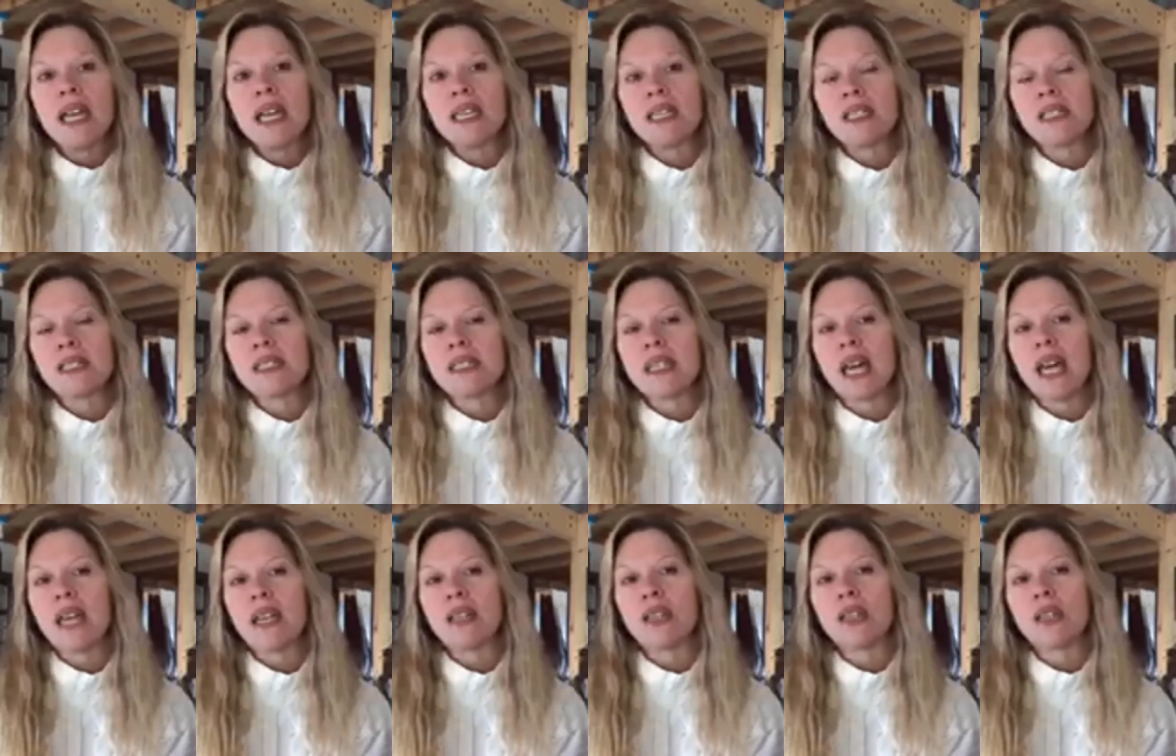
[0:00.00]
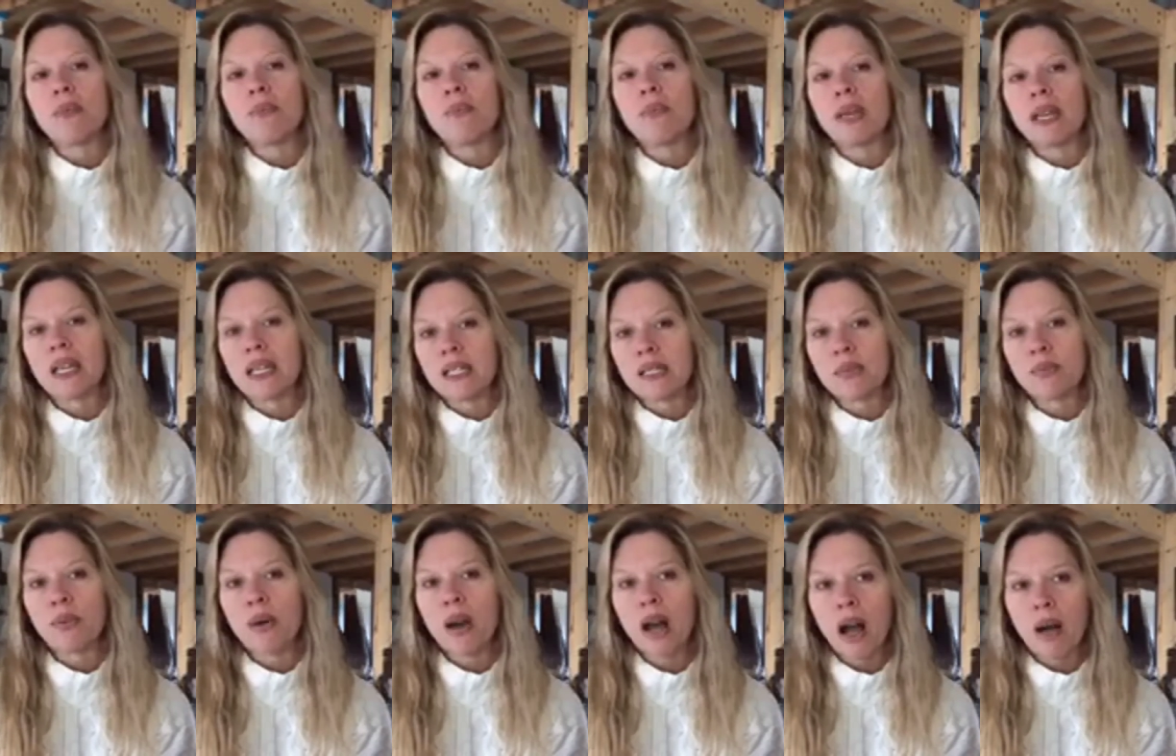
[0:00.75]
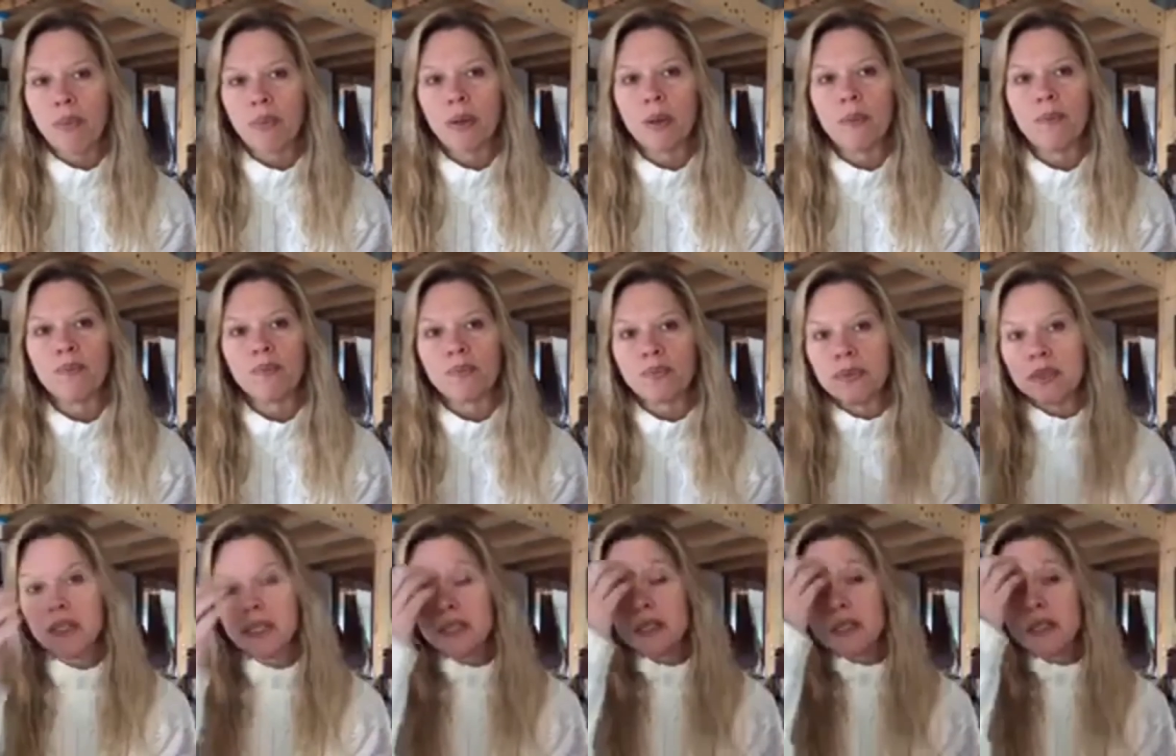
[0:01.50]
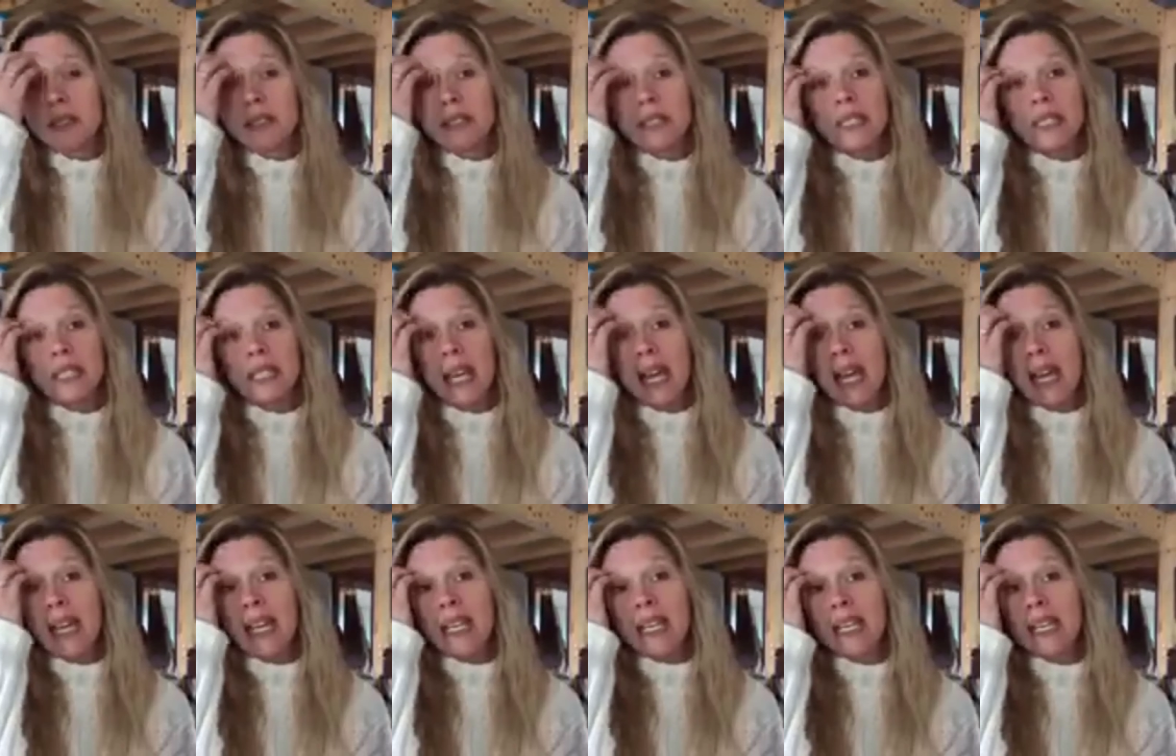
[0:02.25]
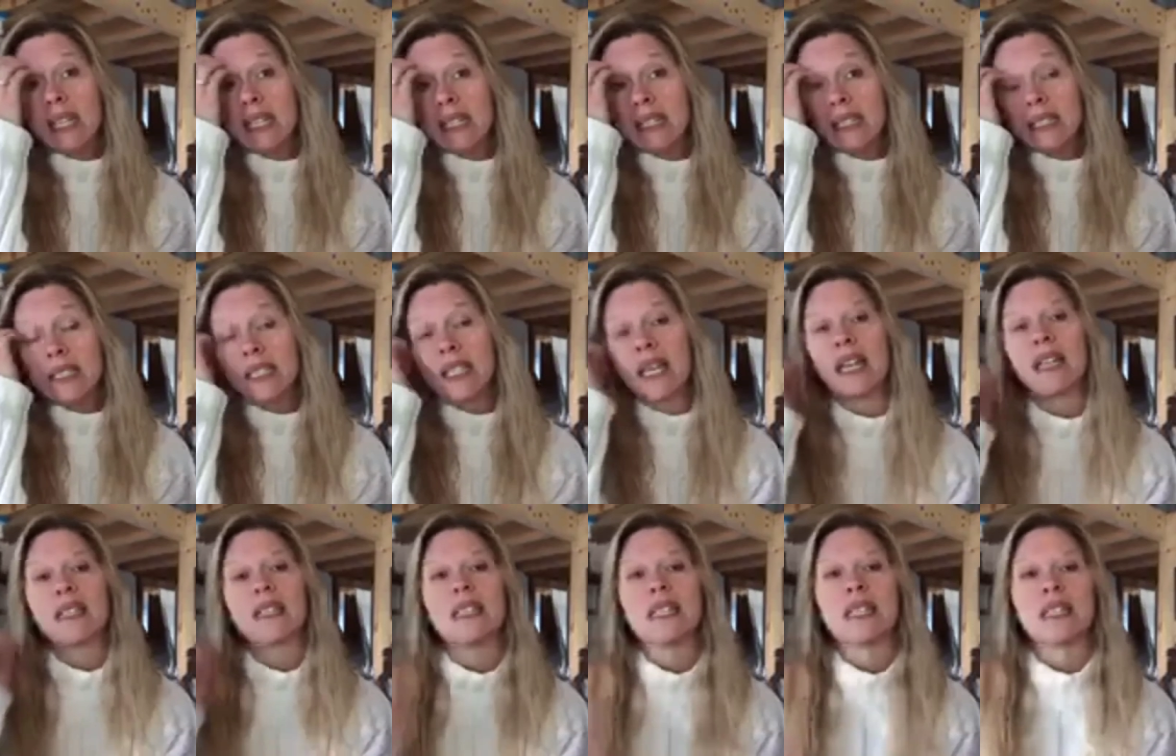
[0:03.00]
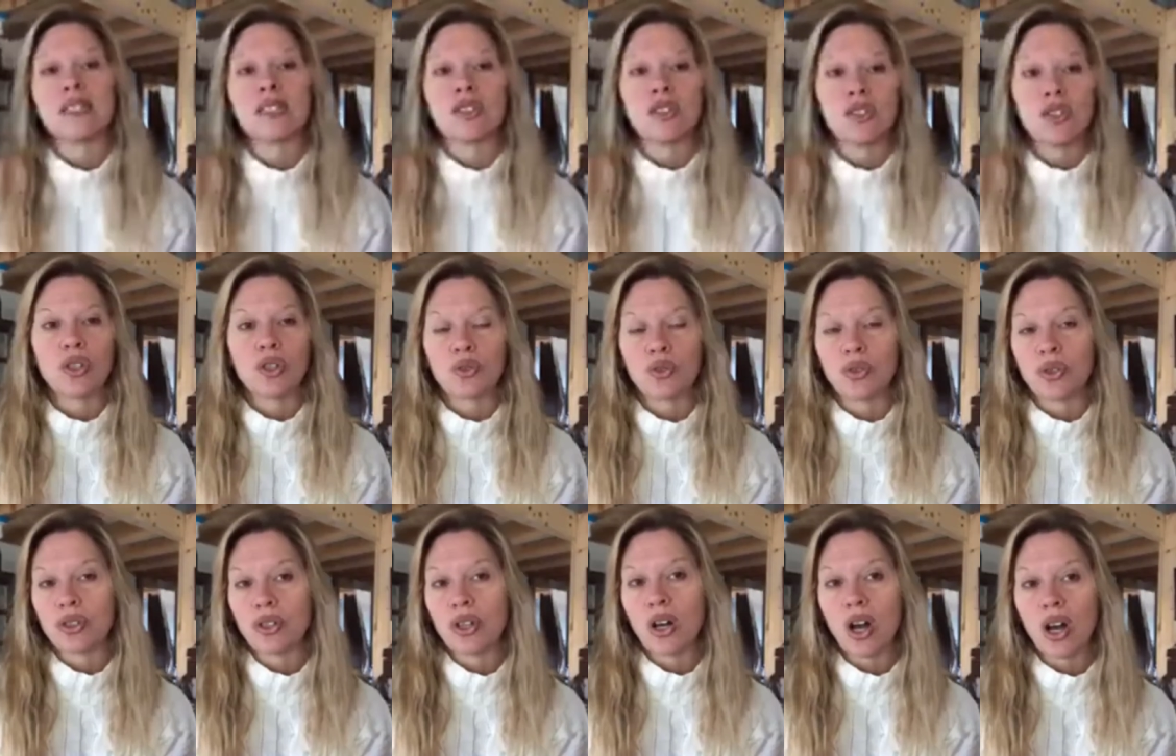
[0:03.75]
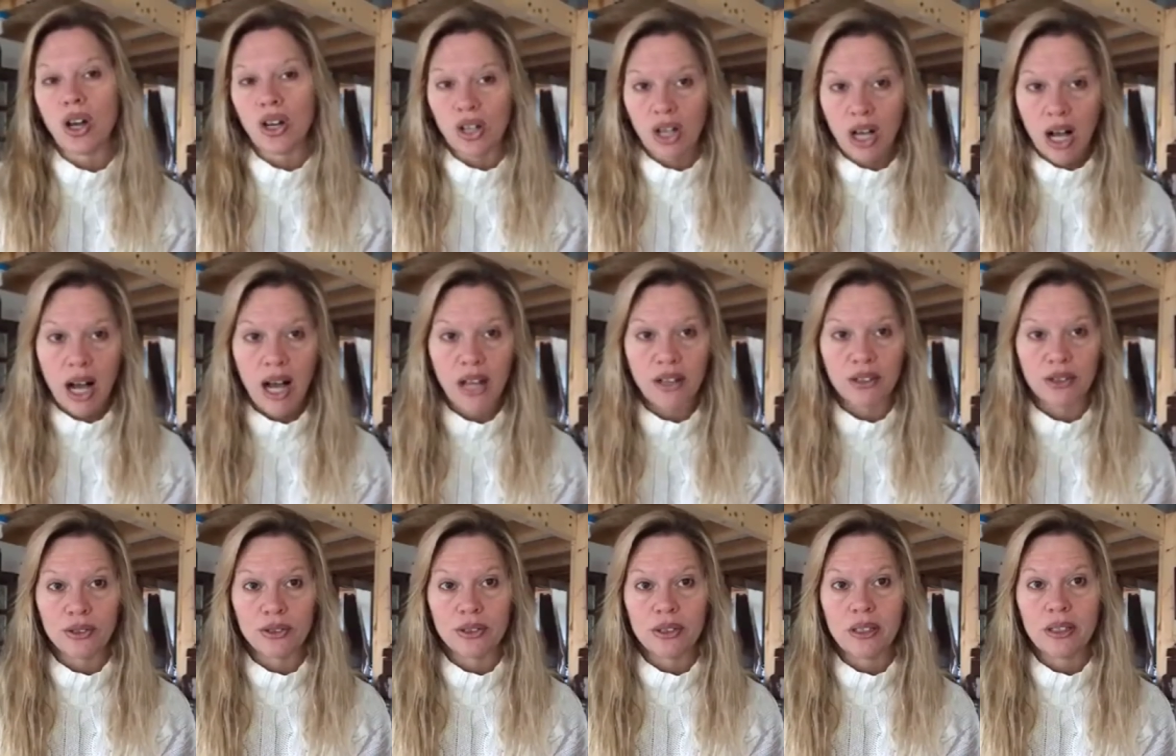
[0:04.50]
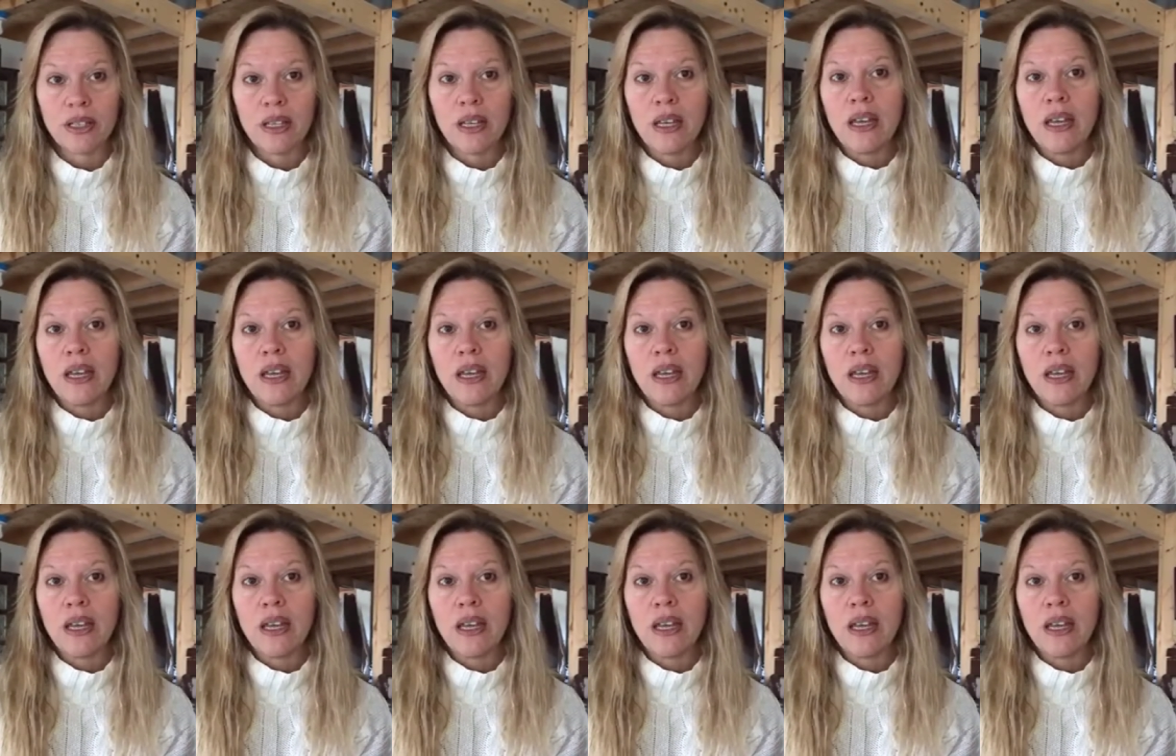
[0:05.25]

is that the biggest problem today is that these children are coddled.